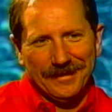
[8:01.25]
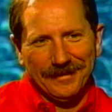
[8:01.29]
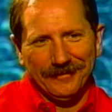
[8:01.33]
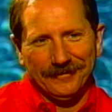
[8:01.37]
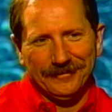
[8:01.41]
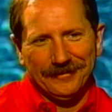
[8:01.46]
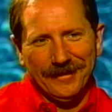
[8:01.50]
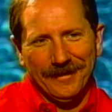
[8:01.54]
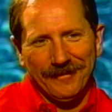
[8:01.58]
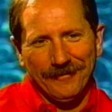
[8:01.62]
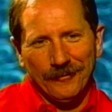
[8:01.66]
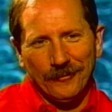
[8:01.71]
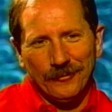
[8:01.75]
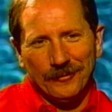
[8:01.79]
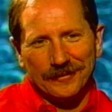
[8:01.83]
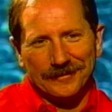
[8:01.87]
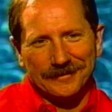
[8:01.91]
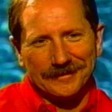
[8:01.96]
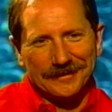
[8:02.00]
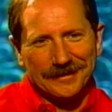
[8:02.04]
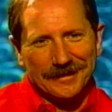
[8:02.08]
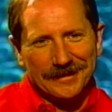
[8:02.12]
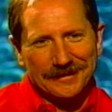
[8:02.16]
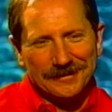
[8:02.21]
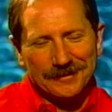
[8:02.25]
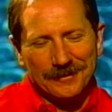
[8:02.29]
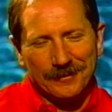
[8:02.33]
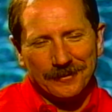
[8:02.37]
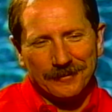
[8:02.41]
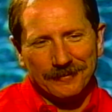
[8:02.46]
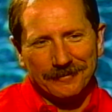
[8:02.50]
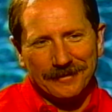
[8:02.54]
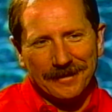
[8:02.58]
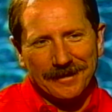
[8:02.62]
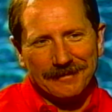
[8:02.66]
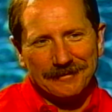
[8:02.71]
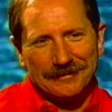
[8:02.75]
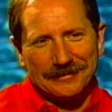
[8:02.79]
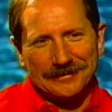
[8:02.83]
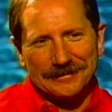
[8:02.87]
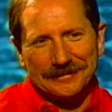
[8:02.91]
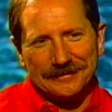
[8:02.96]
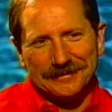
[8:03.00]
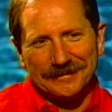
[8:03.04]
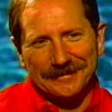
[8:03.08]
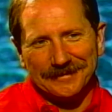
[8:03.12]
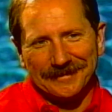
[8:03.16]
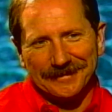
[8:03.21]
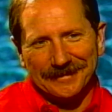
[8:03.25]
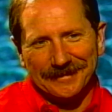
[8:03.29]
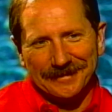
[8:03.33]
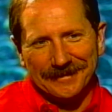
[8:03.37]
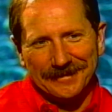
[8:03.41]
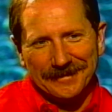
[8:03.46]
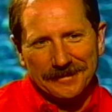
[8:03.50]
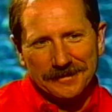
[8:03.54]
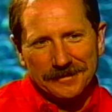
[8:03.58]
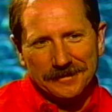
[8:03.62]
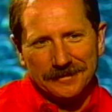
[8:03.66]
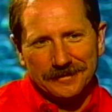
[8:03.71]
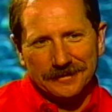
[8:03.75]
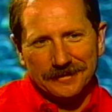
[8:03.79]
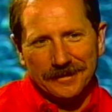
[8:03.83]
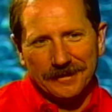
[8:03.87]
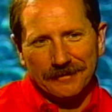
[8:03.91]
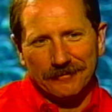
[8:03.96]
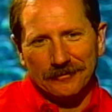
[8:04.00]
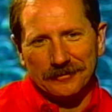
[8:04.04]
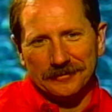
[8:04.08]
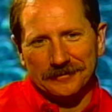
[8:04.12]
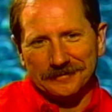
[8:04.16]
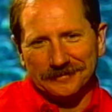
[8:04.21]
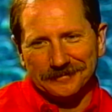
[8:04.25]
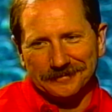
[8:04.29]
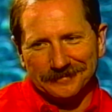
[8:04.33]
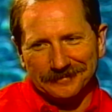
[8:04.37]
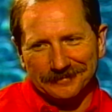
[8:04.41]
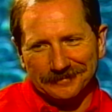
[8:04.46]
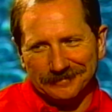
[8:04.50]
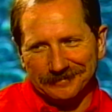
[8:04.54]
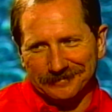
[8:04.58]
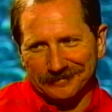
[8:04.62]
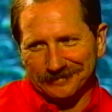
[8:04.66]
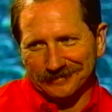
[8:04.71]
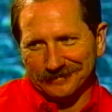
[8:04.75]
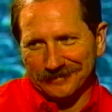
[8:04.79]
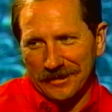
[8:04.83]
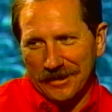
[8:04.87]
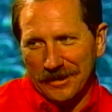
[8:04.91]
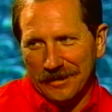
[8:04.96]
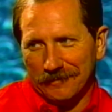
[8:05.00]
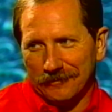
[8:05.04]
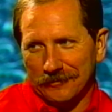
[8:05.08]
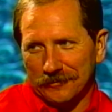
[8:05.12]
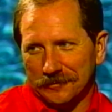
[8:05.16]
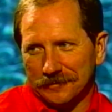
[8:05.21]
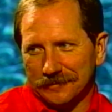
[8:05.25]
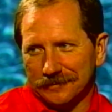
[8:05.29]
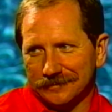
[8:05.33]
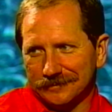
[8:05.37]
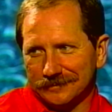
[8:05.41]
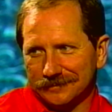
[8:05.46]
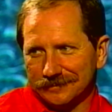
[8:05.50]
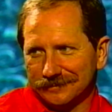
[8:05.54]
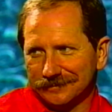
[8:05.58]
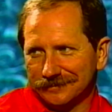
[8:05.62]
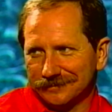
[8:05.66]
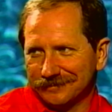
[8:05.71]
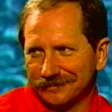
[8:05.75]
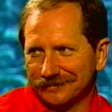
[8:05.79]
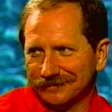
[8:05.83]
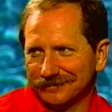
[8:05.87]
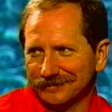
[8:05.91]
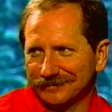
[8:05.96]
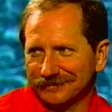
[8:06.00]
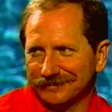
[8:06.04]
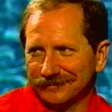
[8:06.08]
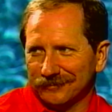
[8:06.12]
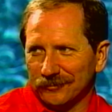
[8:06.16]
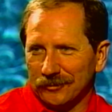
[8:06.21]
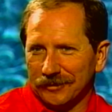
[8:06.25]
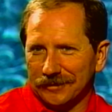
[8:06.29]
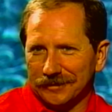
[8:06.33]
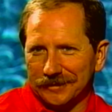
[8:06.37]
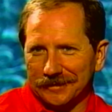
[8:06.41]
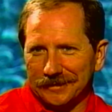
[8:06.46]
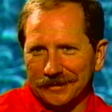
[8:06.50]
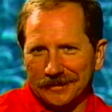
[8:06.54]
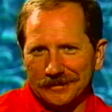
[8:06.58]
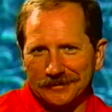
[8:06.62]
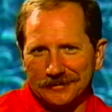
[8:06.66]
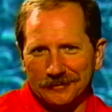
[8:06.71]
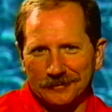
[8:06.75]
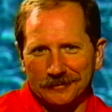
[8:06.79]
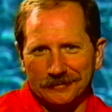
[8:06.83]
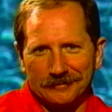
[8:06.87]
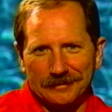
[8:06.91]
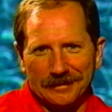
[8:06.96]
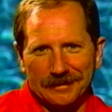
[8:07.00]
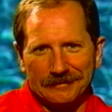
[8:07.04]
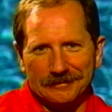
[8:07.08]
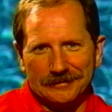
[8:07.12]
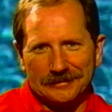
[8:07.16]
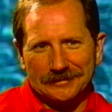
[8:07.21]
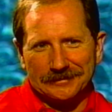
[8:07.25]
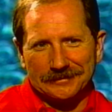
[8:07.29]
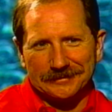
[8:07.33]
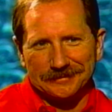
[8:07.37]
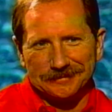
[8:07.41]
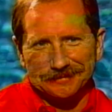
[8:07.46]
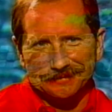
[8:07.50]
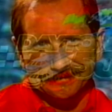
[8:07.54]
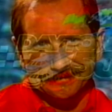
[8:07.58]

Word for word: I've never won the Daytona 500. You haven't? Never, ever won the Daytona 500.